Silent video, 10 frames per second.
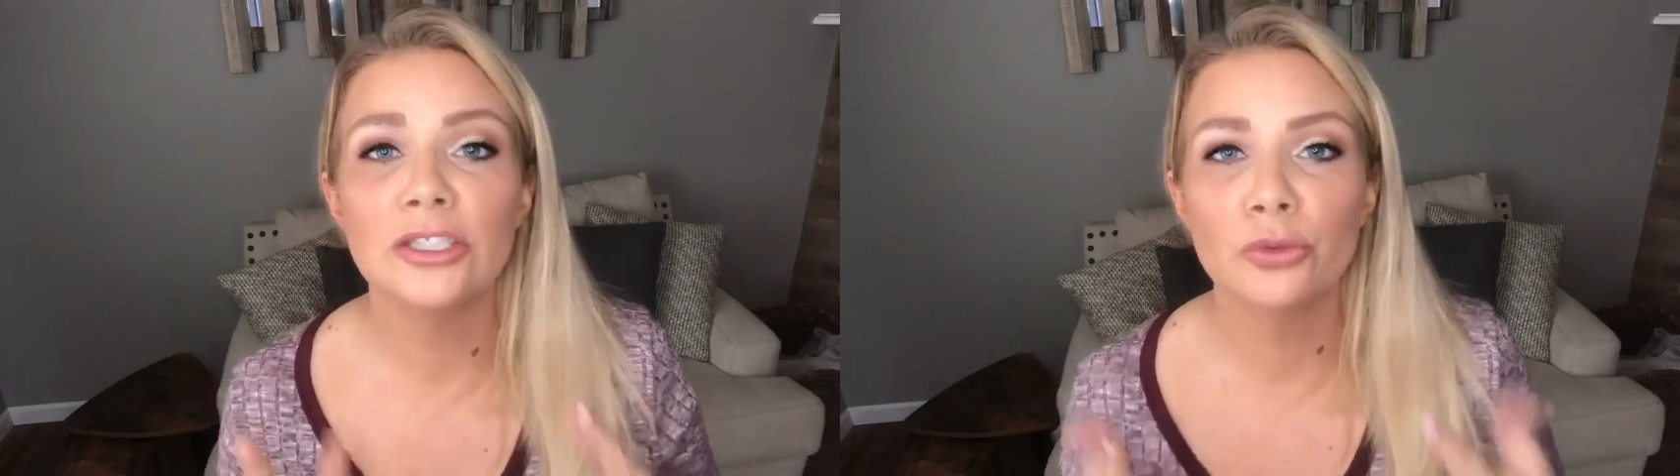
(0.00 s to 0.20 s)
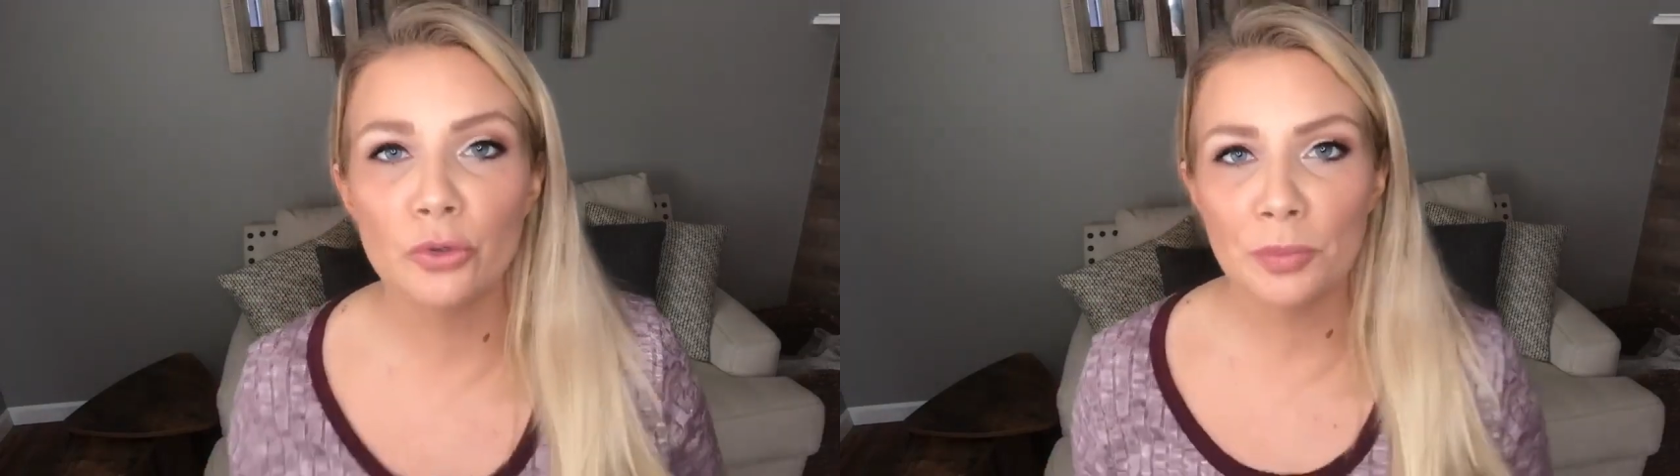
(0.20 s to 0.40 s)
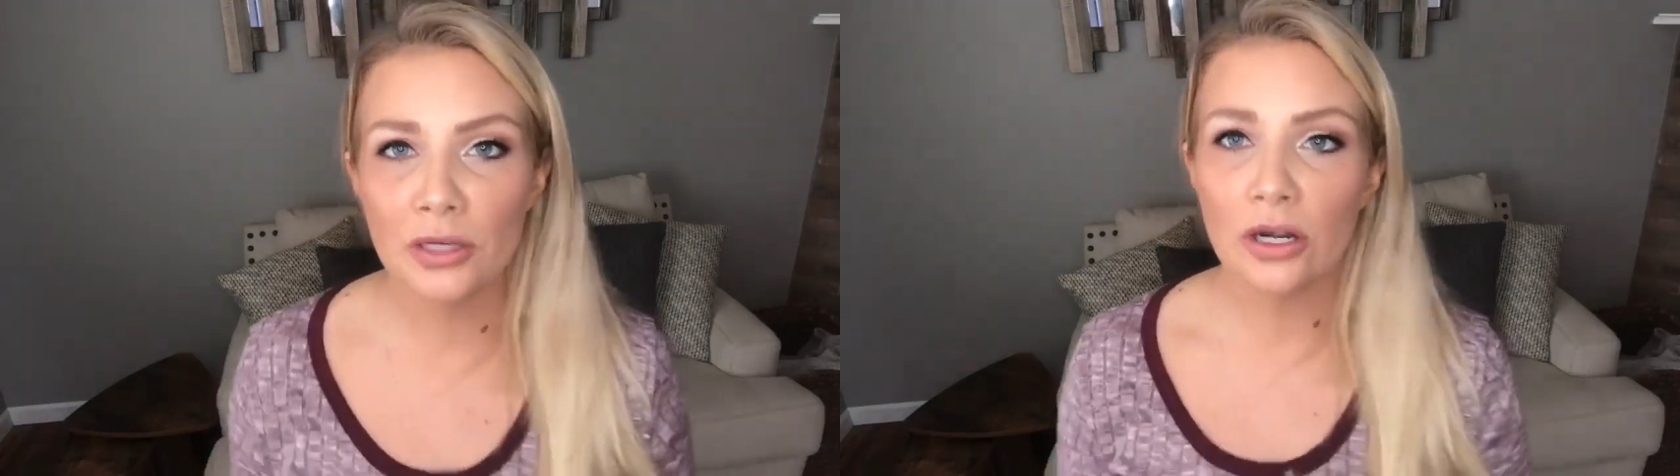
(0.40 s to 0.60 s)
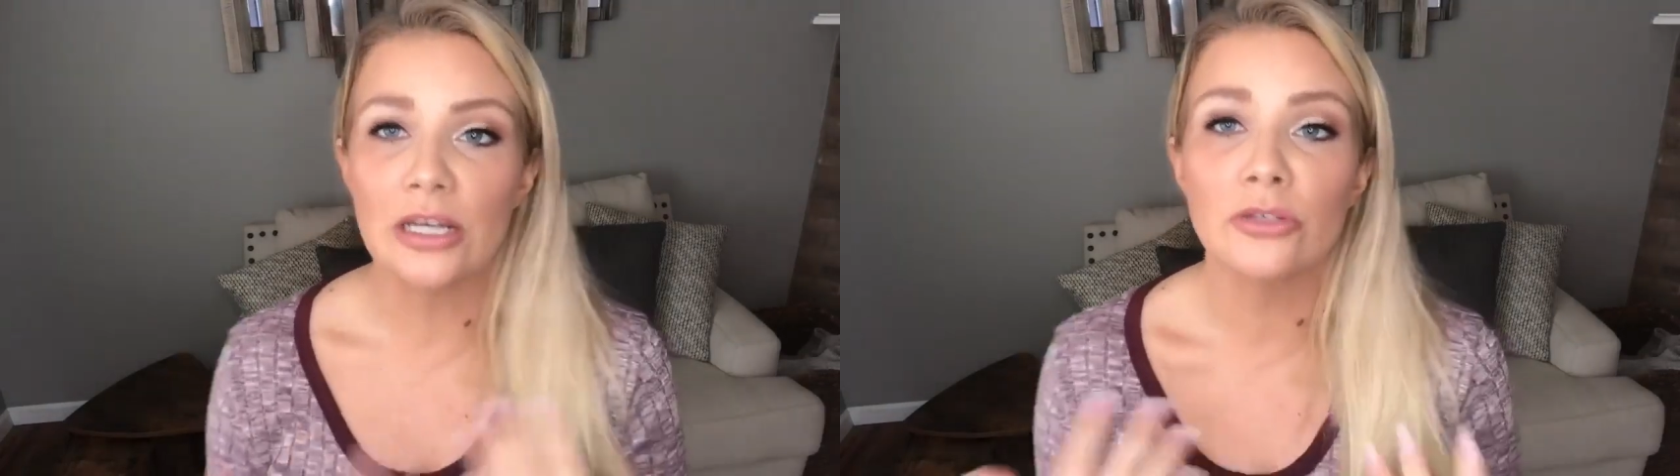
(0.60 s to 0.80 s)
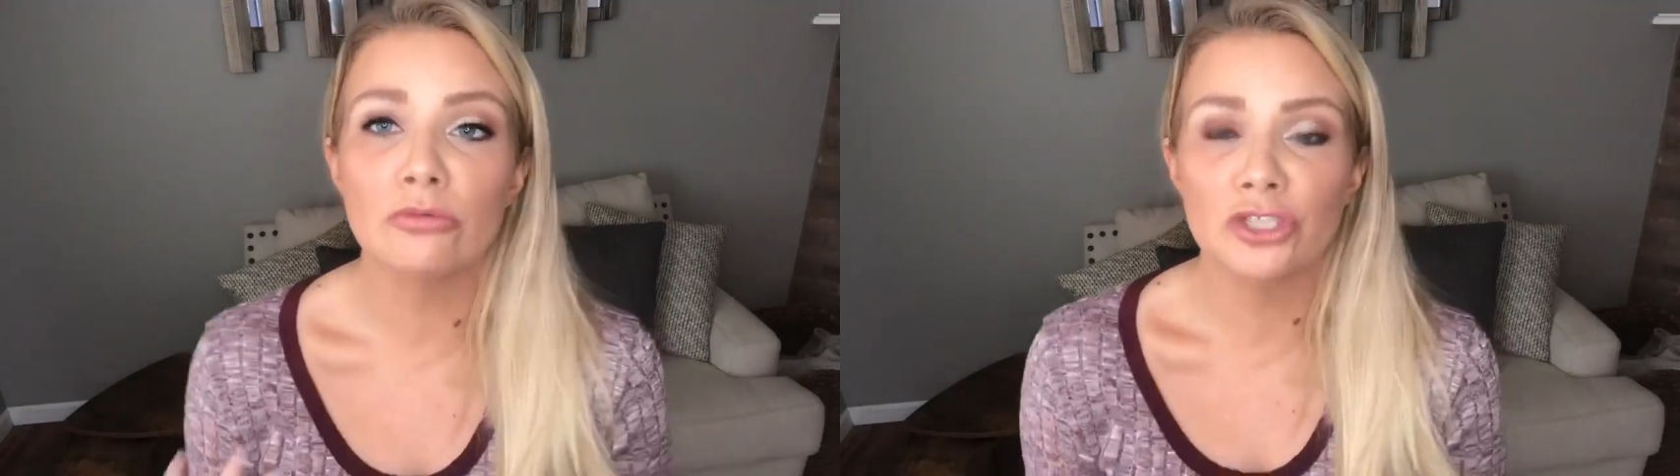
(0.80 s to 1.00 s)
droopier
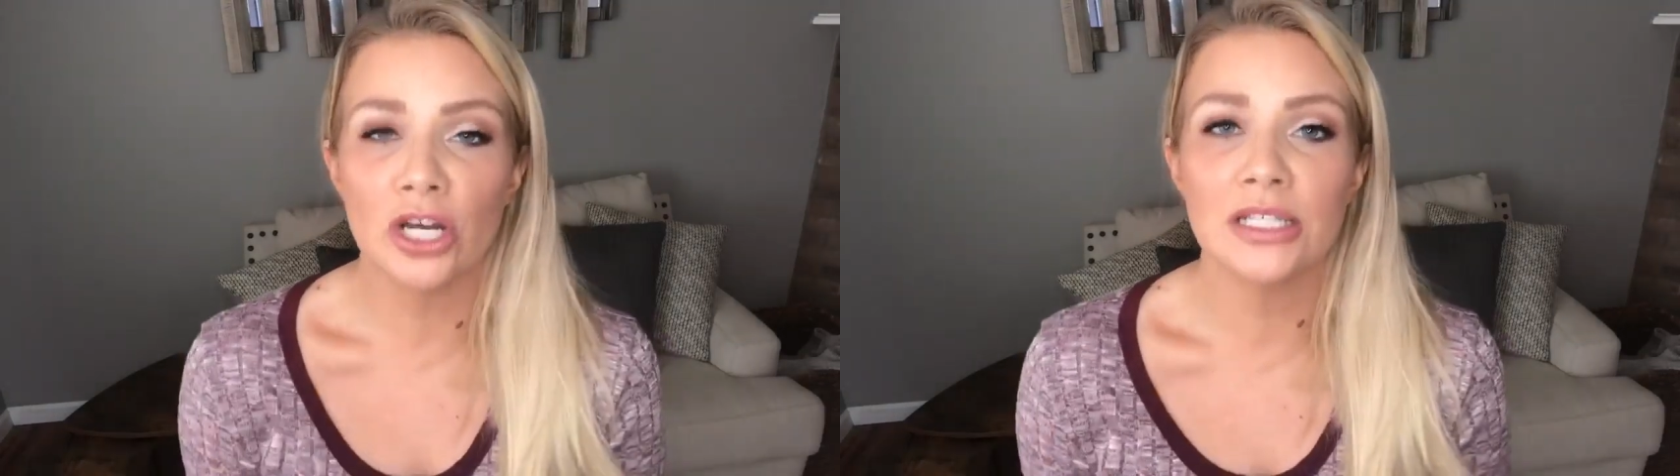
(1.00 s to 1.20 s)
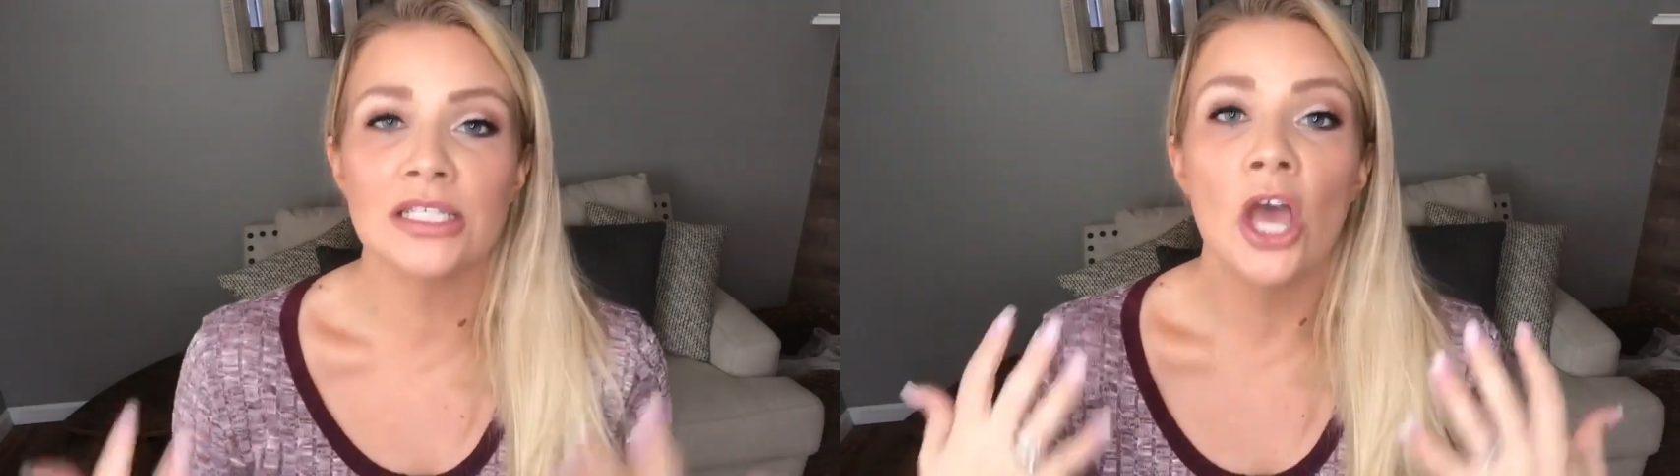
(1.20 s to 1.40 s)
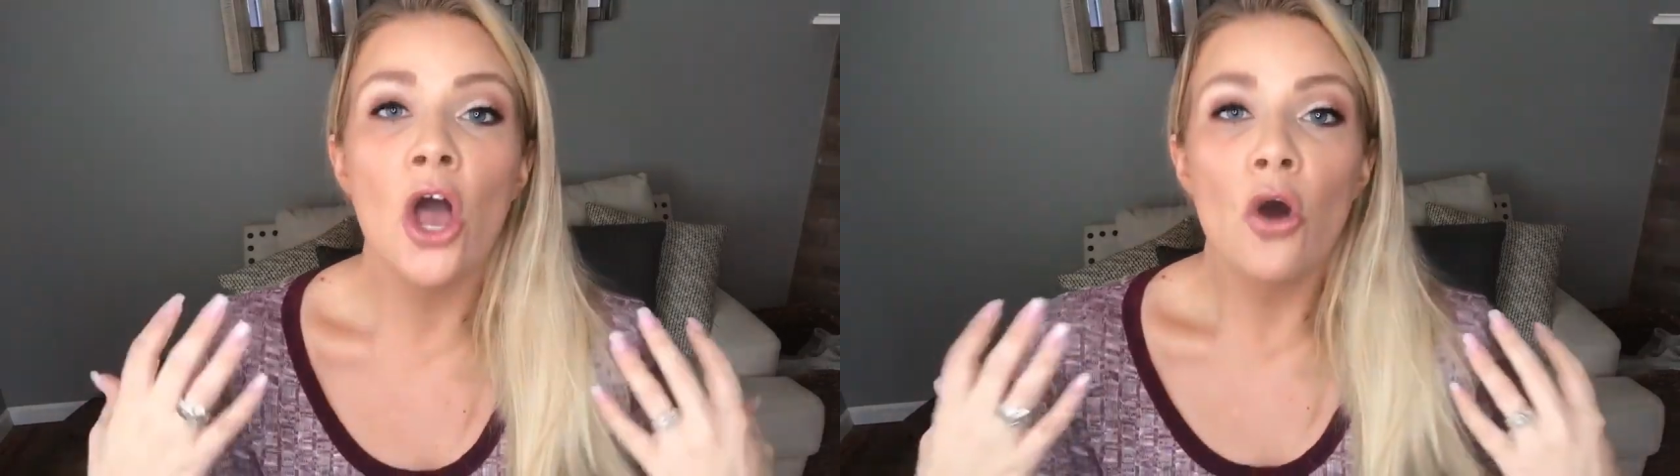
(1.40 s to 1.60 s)
and you just